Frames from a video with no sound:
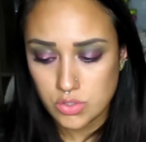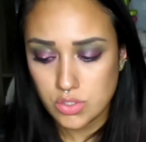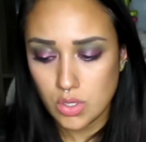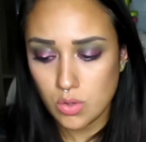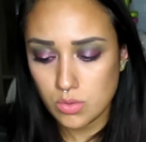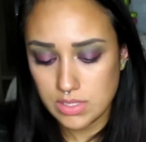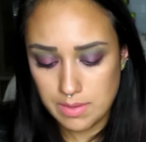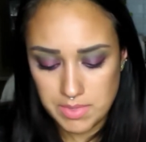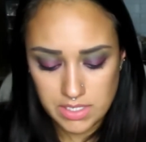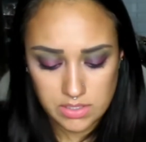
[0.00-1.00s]
So
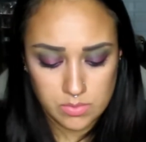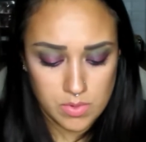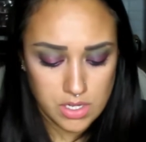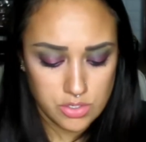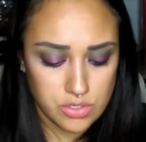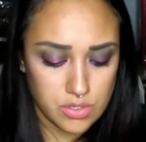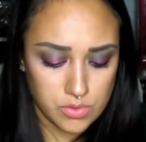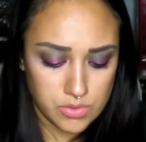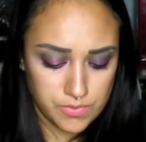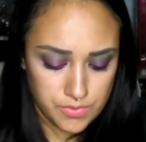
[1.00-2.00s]
let me swatch
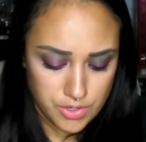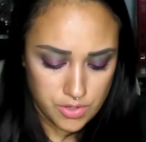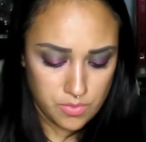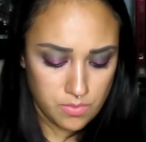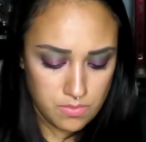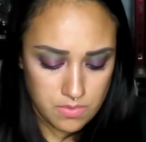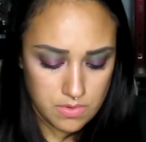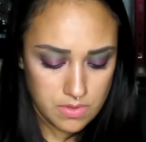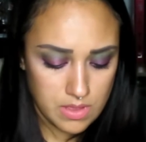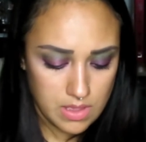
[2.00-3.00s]
those for you
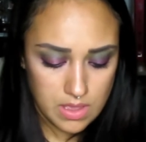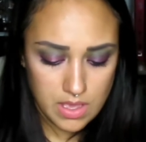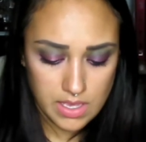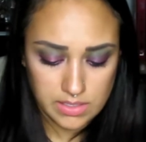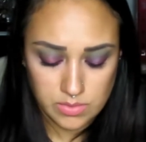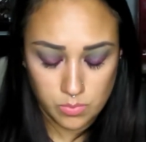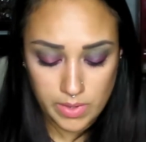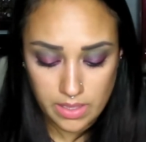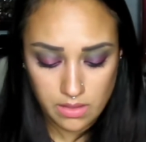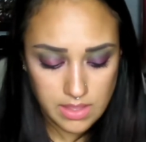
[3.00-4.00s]
as
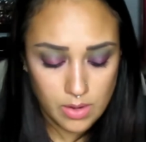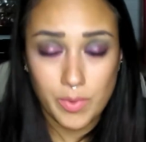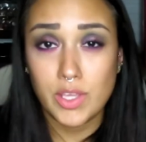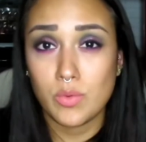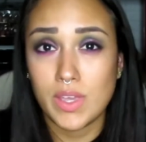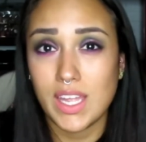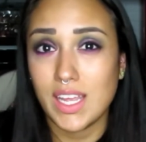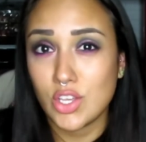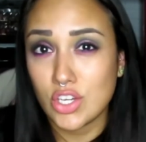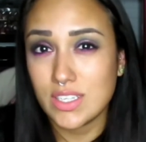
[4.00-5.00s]
well. That way you get
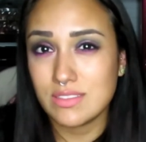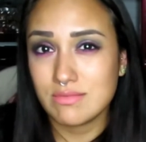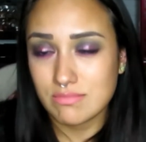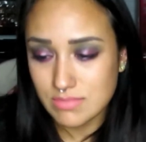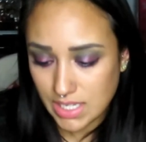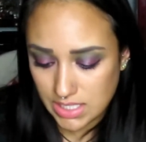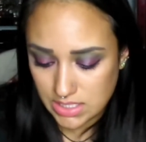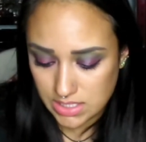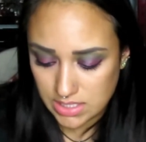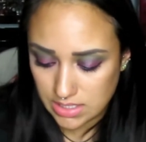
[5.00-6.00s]
a good
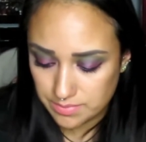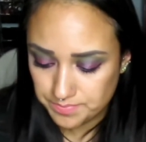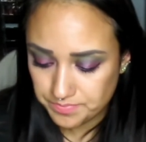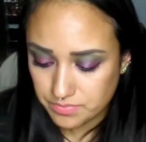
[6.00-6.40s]
idea.